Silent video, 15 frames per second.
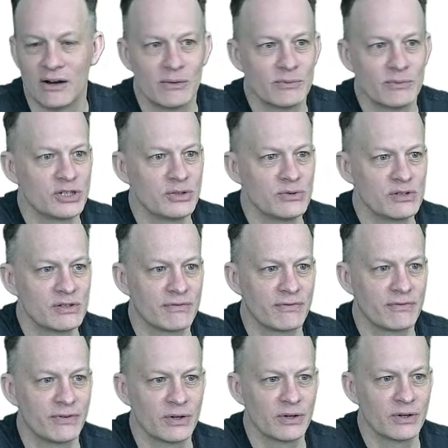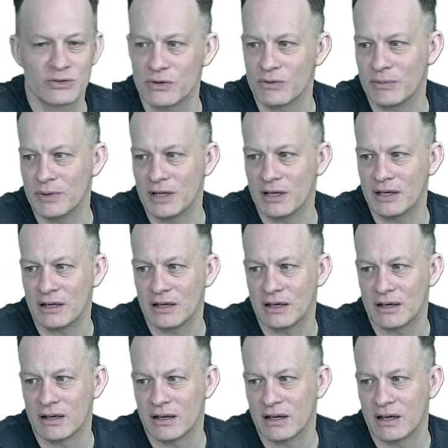She was furious with me
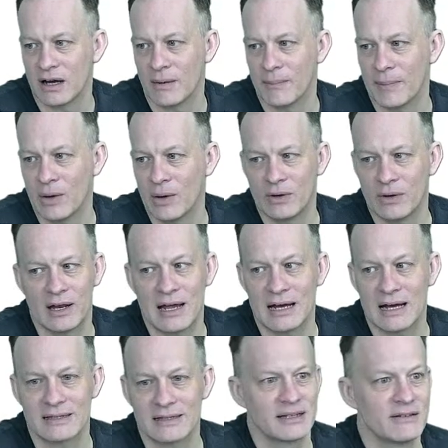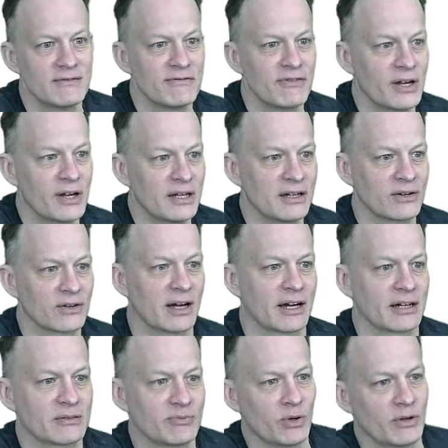about not inviting her
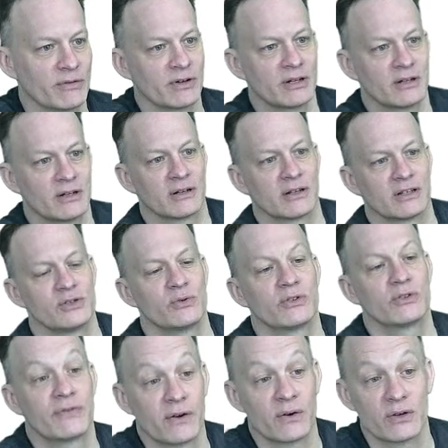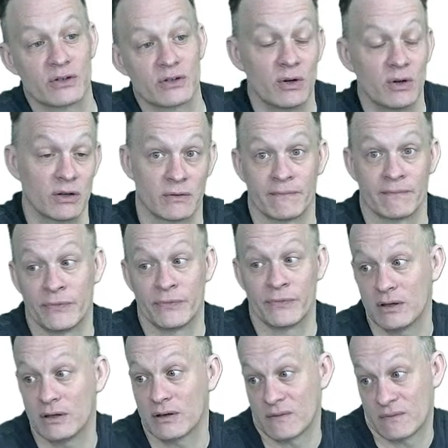ex-boyfriend. She was furious. Well,
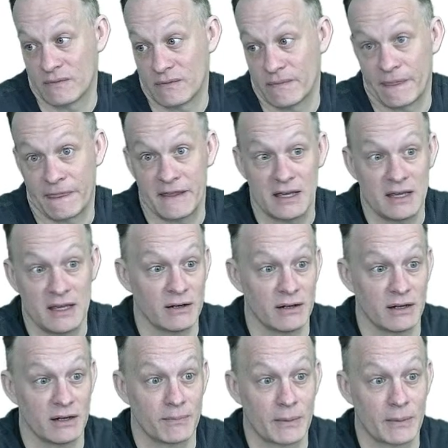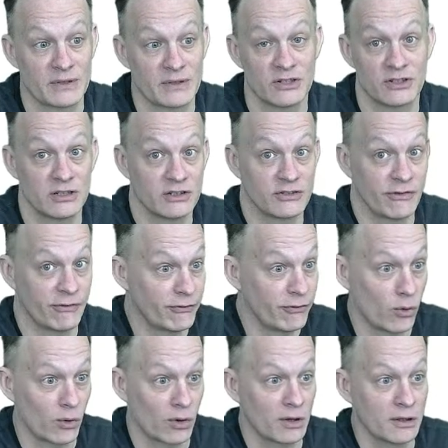the preposition is
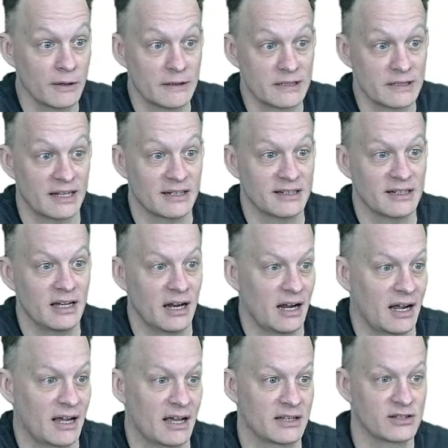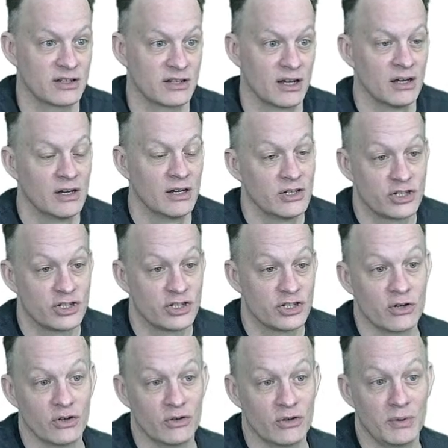for, Santi, and I guess she
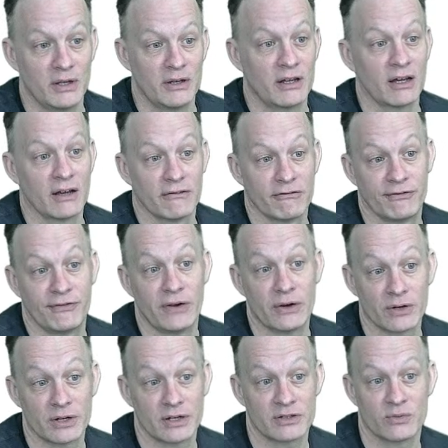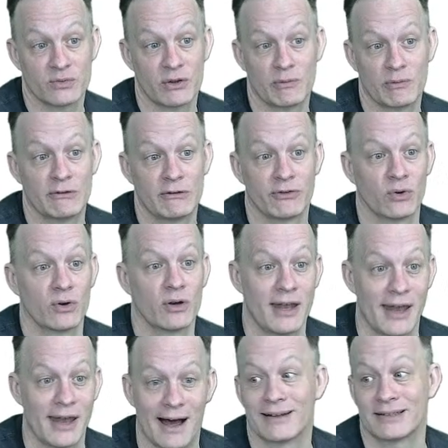could be furious with me for
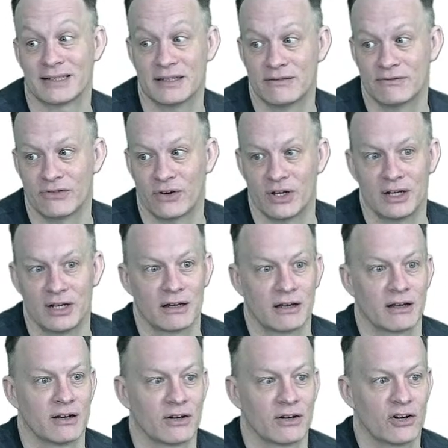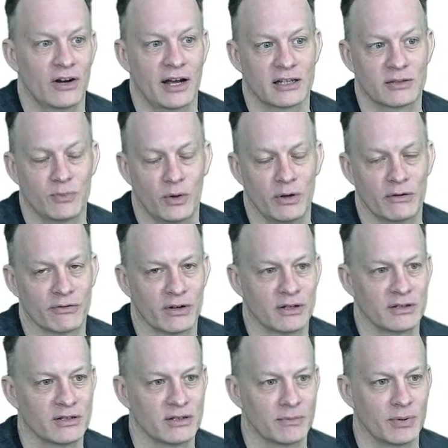not inviting her ex-boyfriend
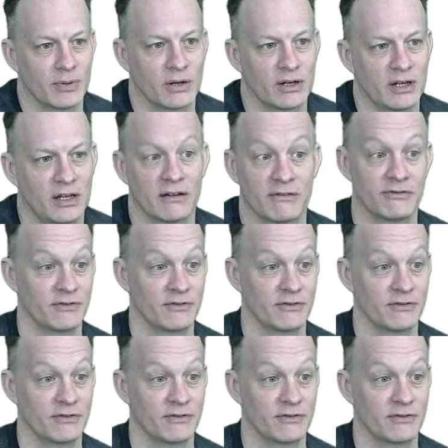to the party